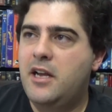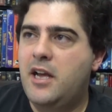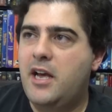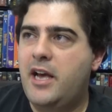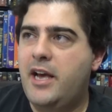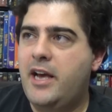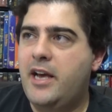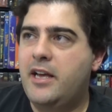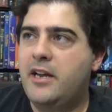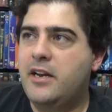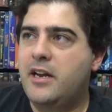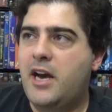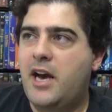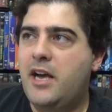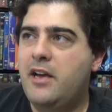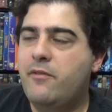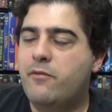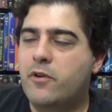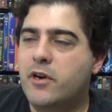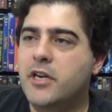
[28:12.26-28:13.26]
And
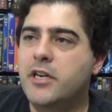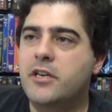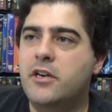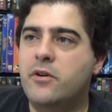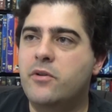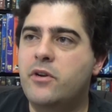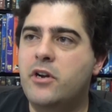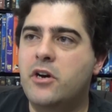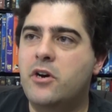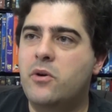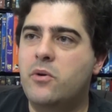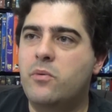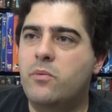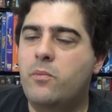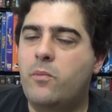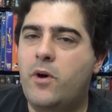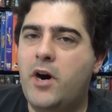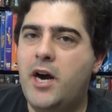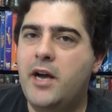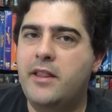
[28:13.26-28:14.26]
I really don't know
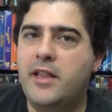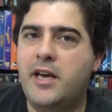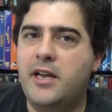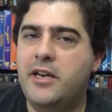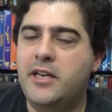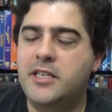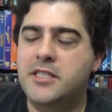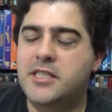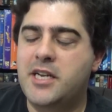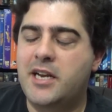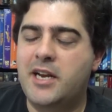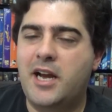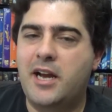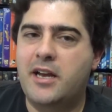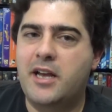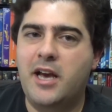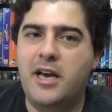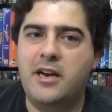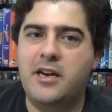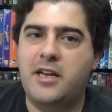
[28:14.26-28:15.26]
why that is. I
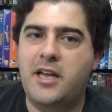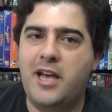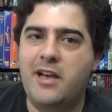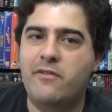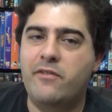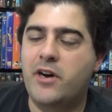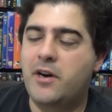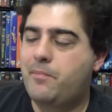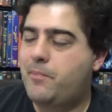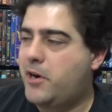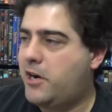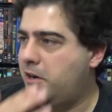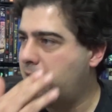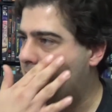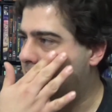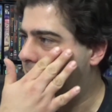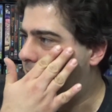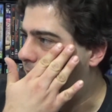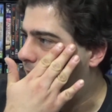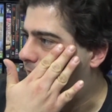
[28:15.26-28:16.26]
kind of gave up
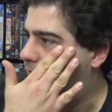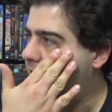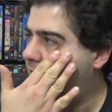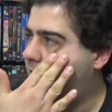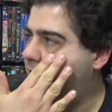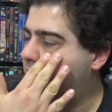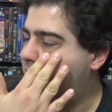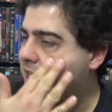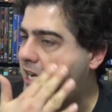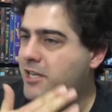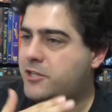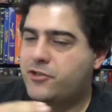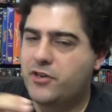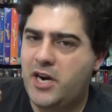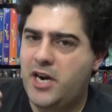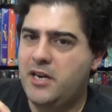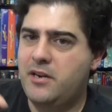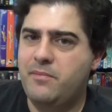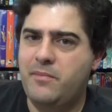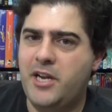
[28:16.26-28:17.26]
on figuring I
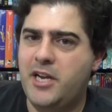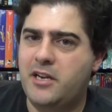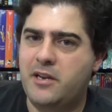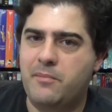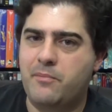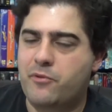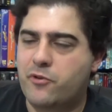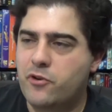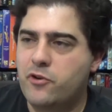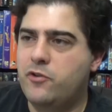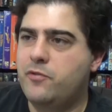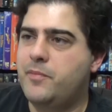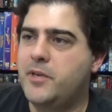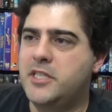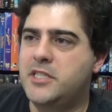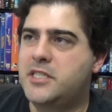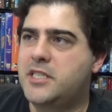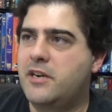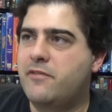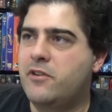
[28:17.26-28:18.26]
tried to make
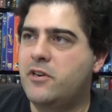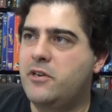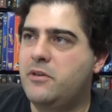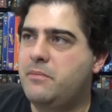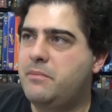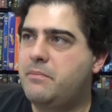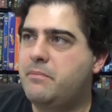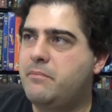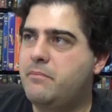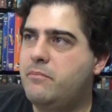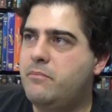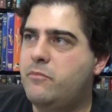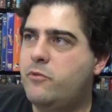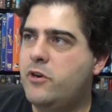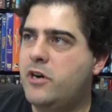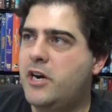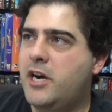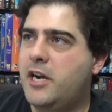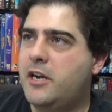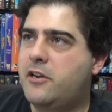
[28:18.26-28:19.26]
improvements
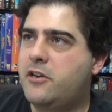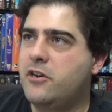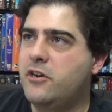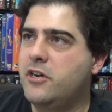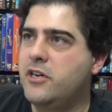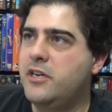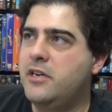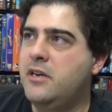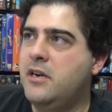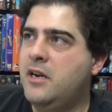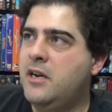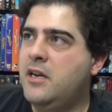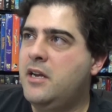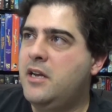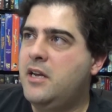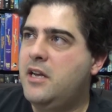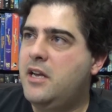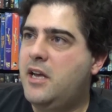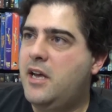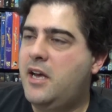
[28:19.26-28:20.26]
everywhere I could.
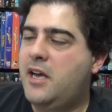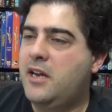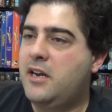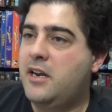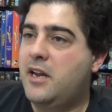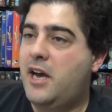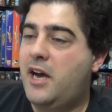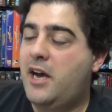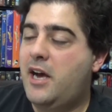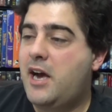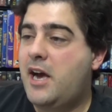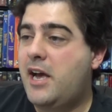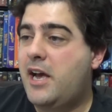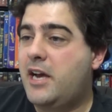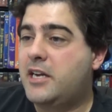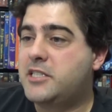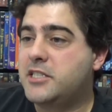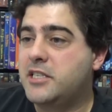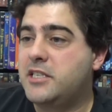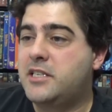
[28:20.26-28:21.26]
And I
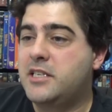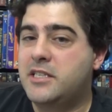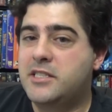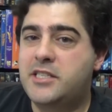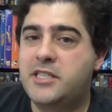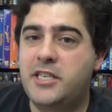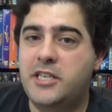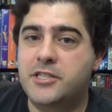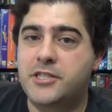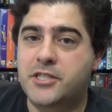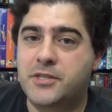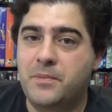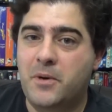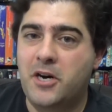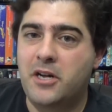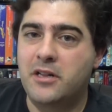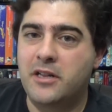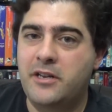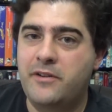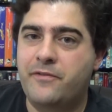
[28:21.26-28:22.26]
actually did see a
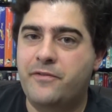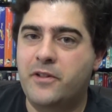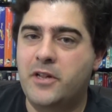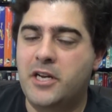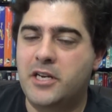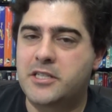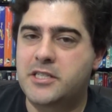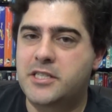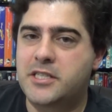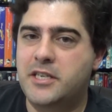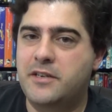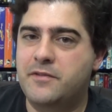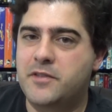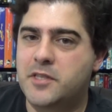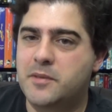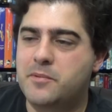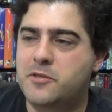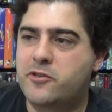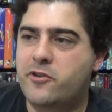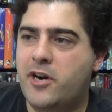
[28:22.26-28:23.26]
small influx of
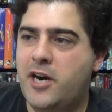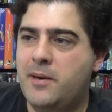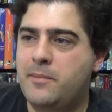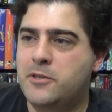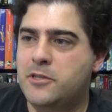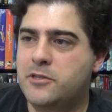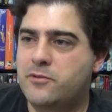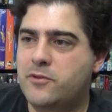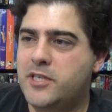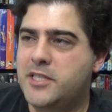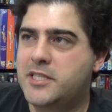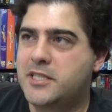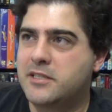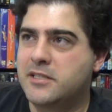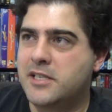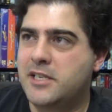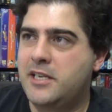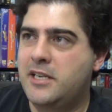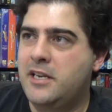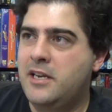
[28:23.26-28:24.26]
subscribers
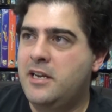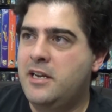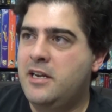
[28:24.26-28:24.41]
recently.